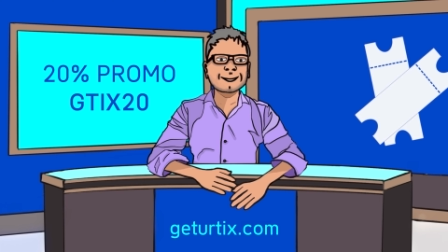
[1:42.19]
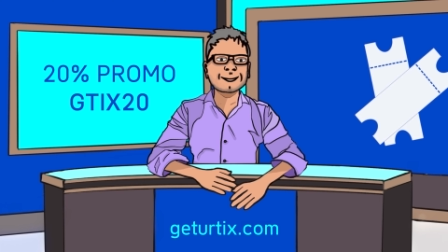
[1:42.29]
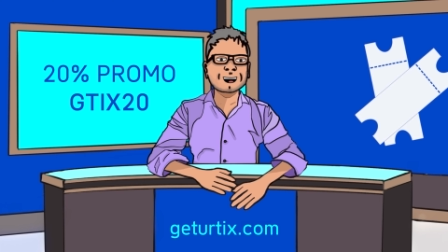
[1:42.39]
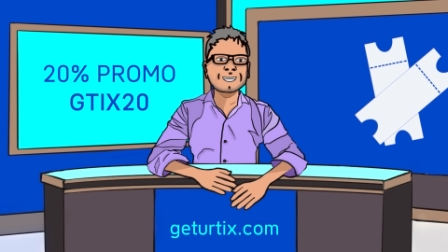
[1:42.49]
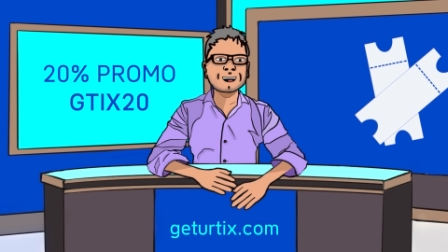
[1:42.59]

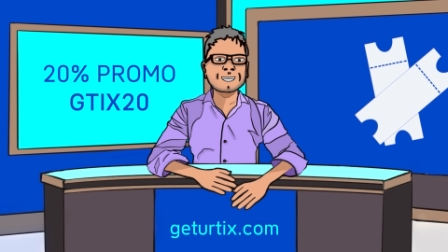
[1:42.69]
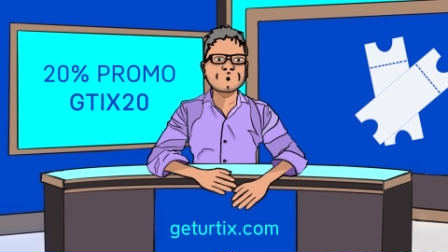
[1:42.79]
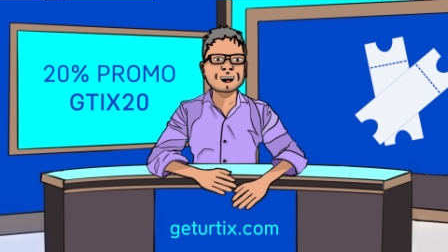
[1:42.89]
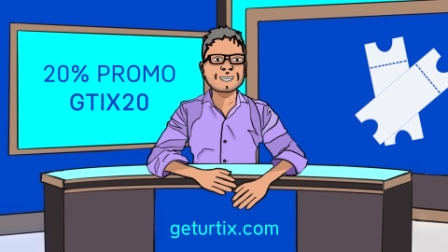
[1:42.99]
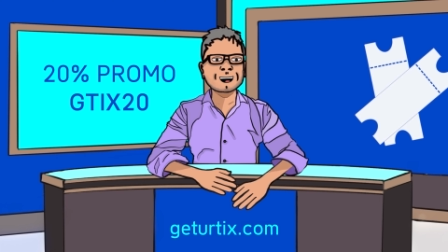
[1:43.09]
Thanks for
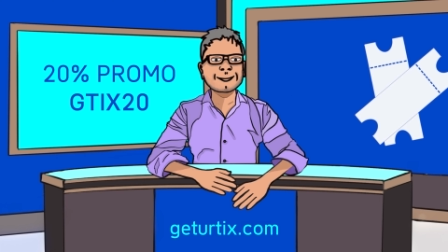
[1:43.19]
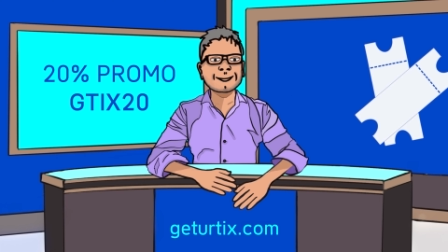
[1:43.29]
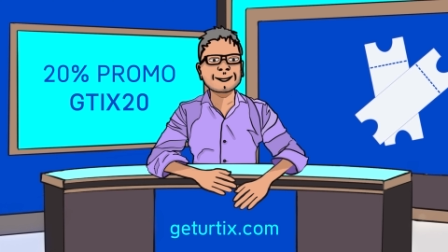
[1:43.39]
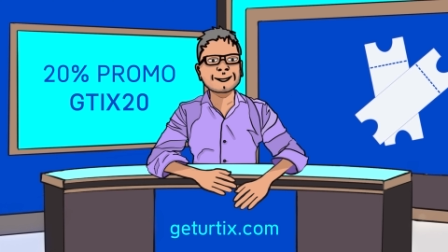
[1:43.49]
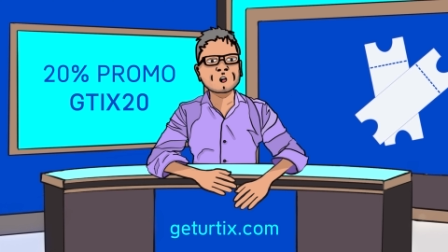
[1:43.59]
tuning in,
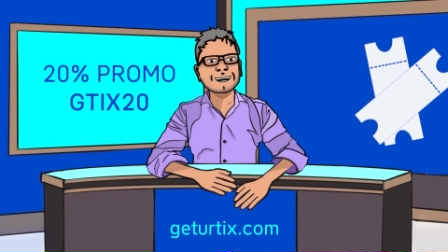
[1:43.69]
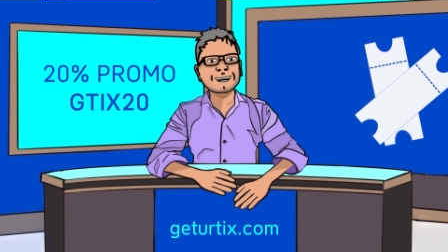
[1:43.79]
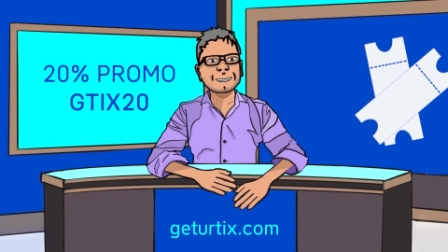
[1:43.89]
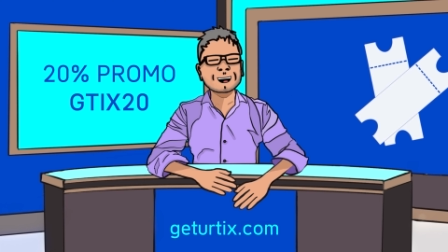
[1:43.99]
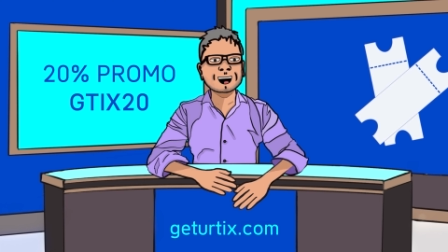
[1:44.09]

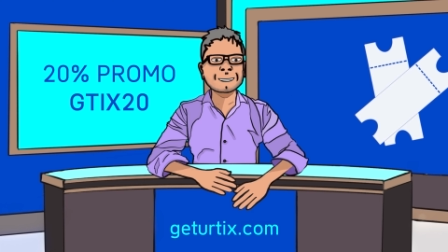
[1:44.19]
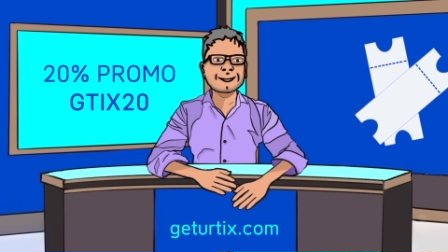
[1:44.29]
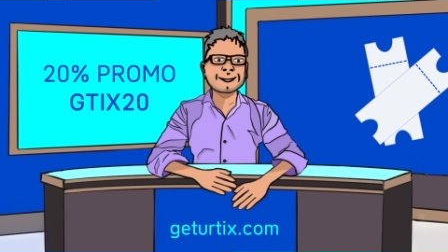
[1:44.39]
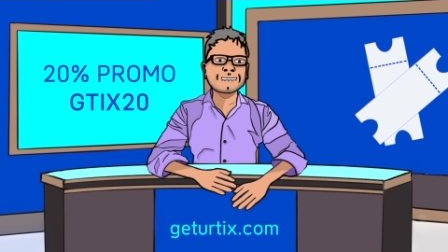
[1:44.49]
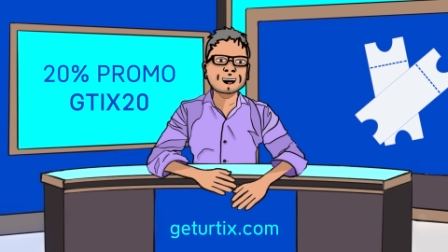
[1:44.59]
leave
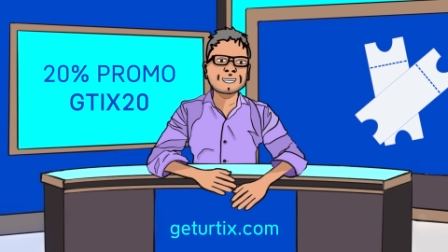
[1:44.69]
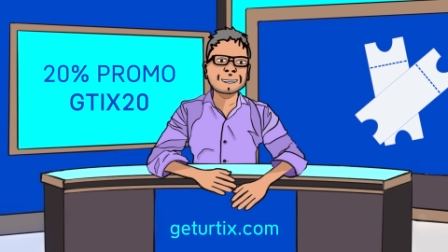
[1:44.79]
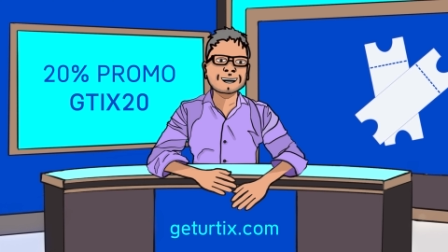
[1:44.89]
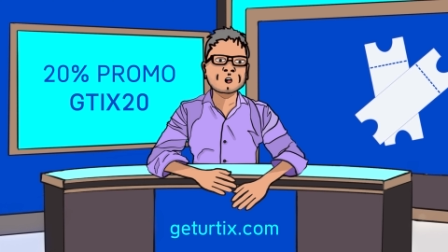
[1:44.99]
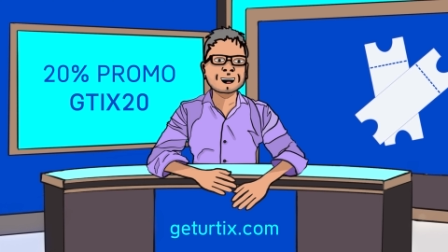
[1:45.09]
comments, and
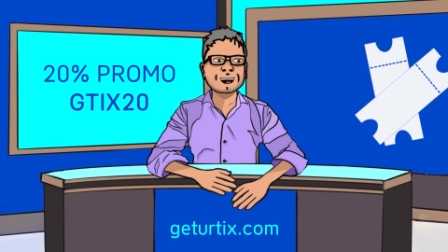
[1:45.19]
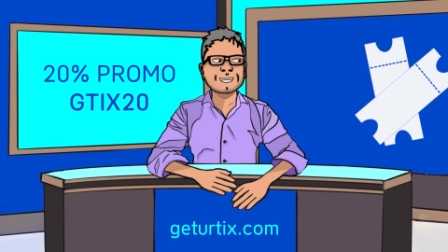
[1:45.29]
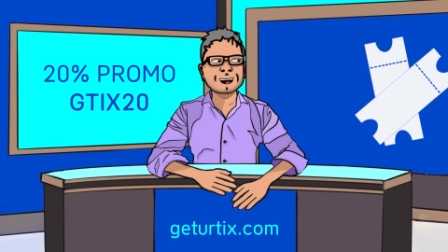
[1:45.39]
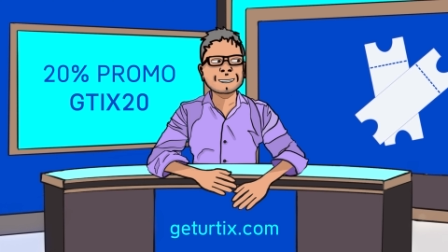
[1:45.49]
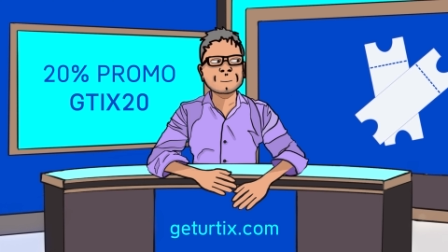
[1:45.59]
keep rocking with
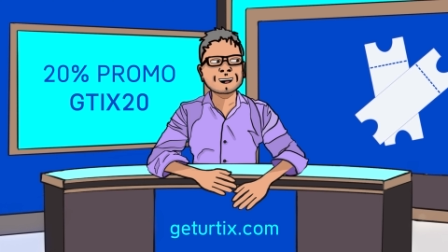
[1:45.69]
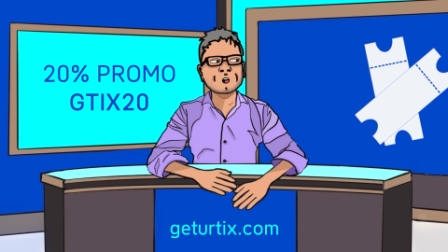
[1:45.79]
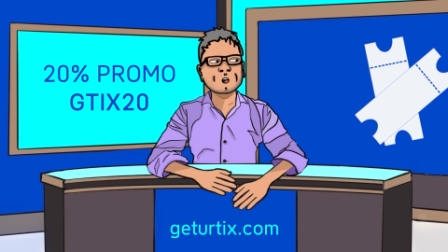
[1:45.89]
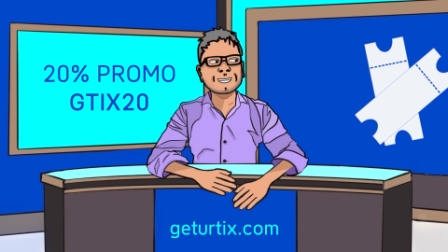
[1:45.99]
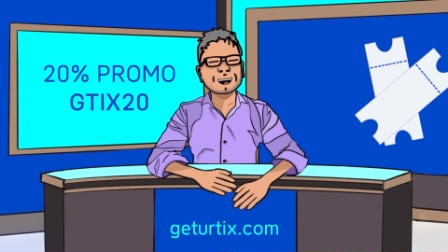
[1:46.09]
us for
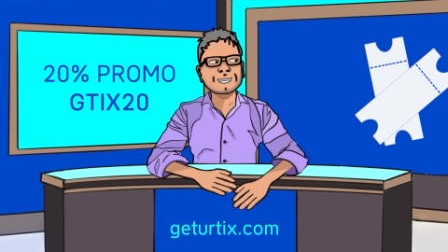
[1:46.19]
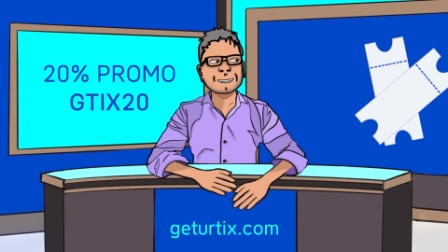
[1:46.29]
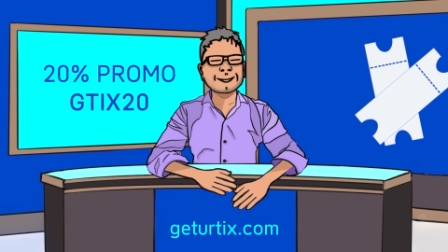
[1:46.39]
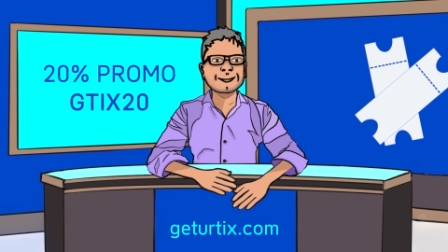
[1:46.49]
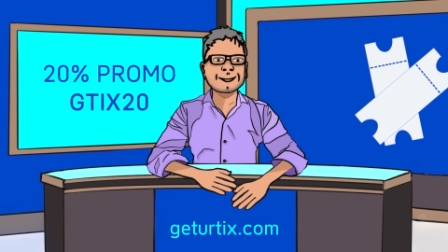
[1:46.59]
more
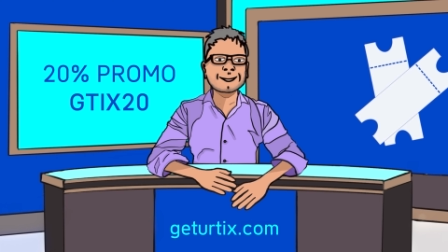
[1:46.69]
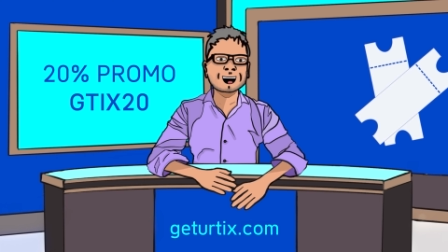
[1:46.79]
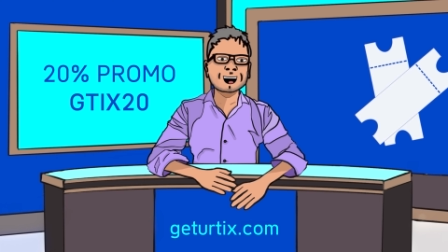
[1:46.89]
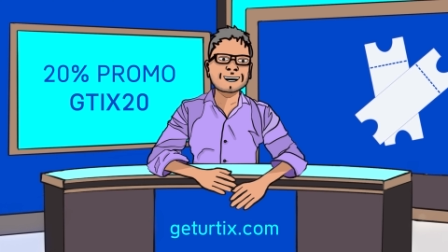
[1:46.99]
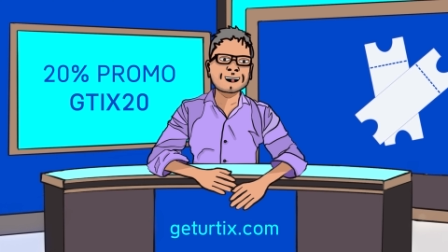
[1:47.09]
updates.
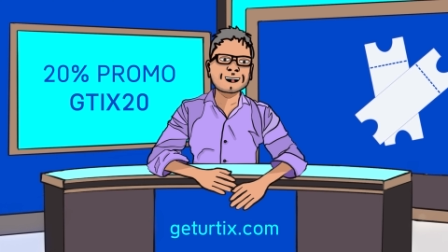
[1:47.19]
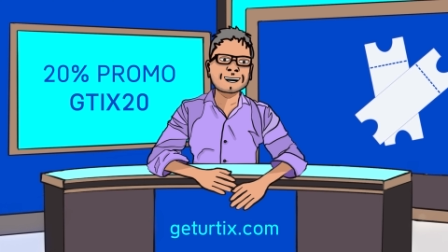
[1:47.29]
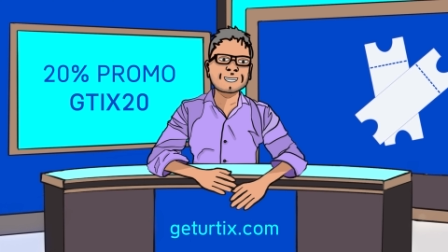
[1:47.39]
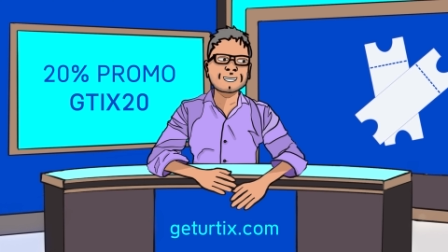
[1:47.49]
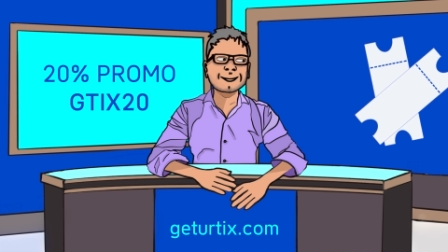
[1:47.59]
Find all
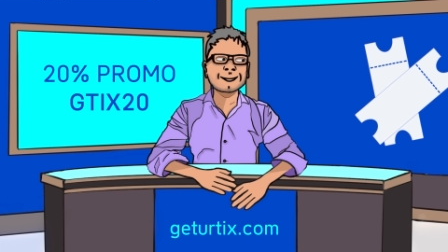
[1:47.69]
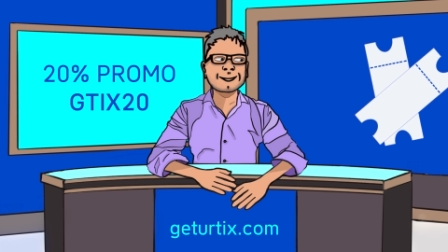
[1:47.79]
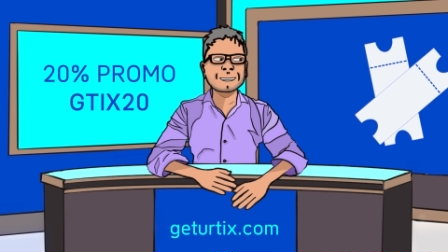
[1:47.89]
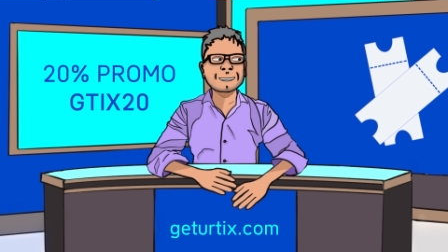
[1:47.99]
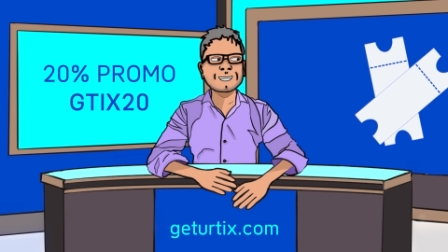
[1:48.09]
links
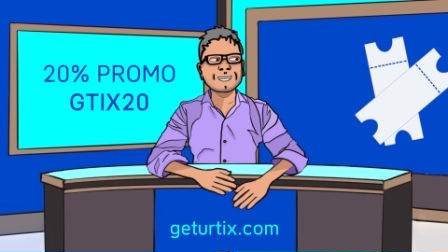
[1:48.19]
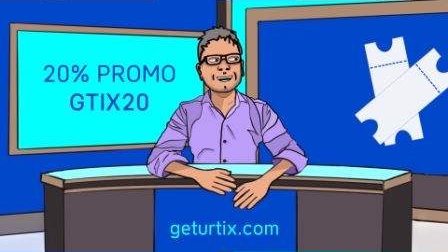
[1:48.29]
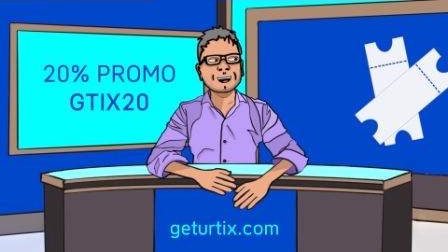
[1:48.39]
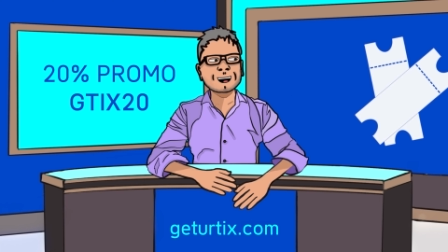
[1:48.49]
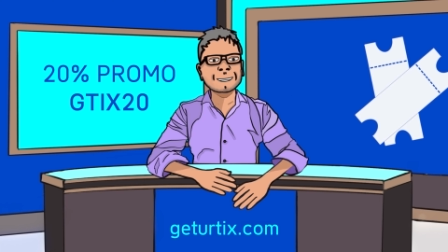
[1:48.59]
and
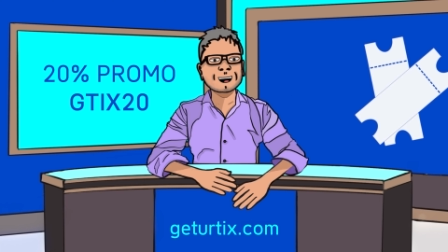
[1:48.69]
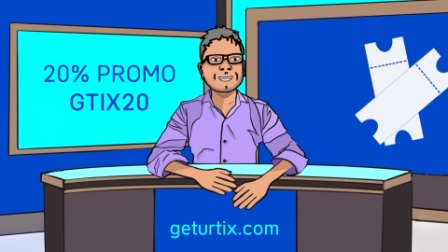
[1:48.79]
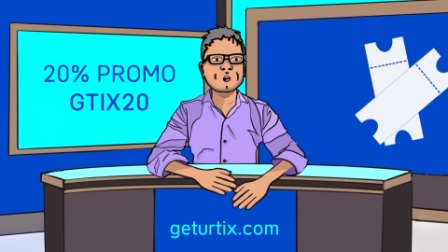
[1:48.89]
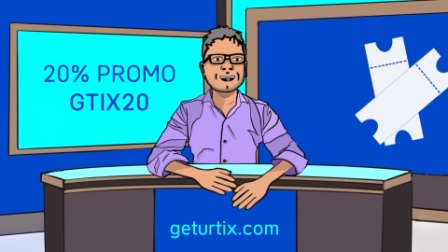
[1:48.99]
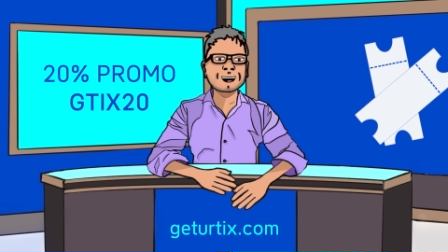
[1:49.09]
20%
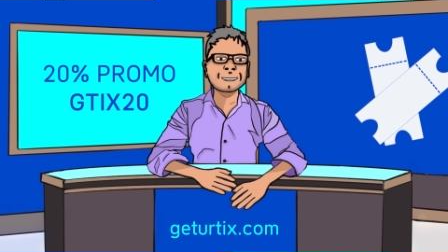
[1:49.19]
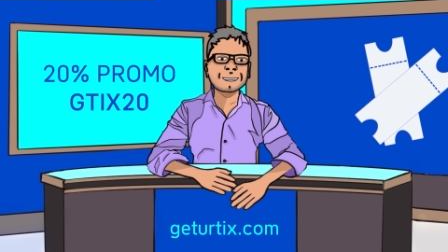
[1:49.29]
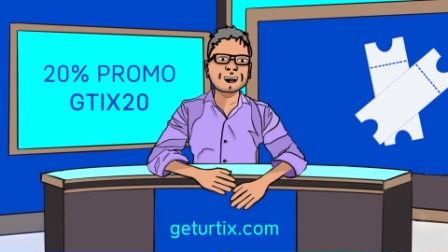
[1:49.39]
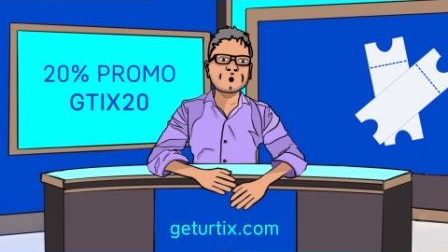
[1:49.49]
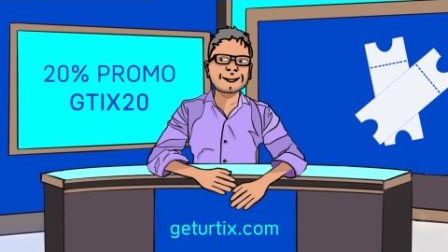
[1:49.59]
promo
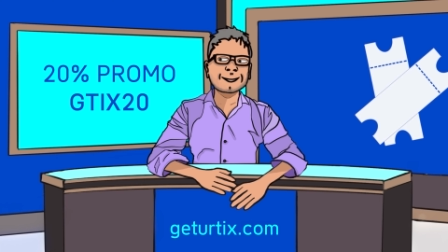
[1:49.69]
code